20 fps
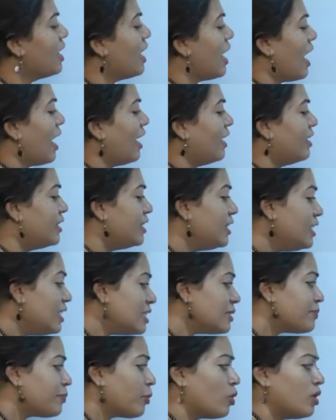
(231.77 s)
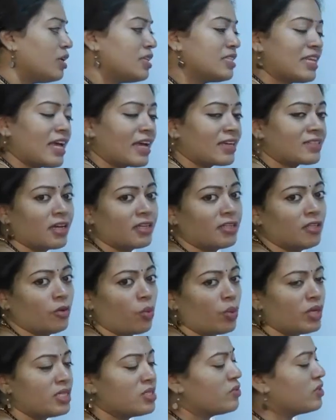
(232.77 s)
and these pollen sacs are the
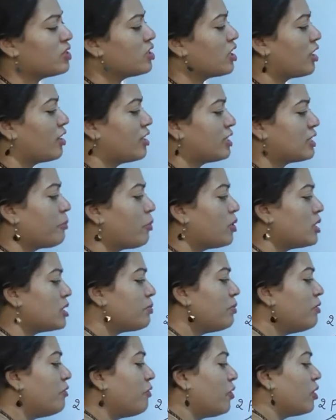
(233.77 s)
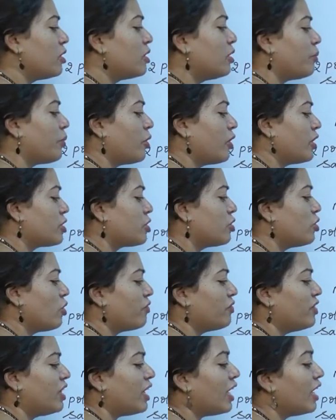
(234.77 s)
ones which are responsible for the production
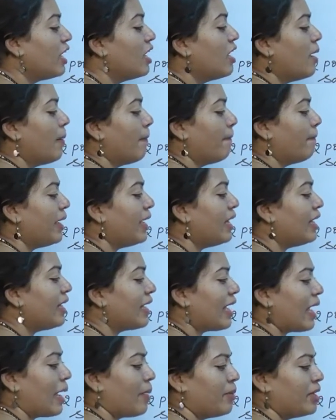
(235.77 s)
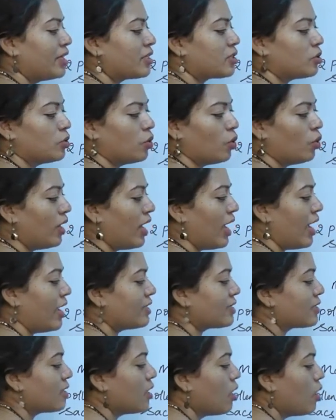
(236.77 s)
of the male gametes known
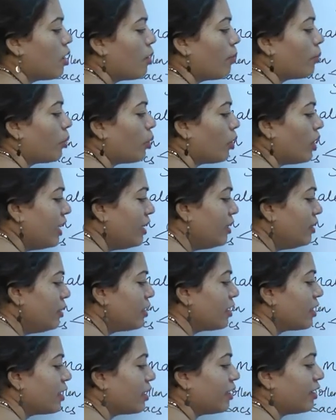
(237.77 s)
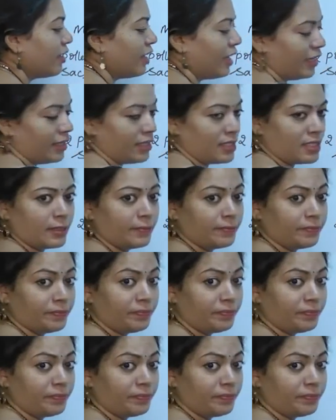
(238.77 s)
as pollen grains.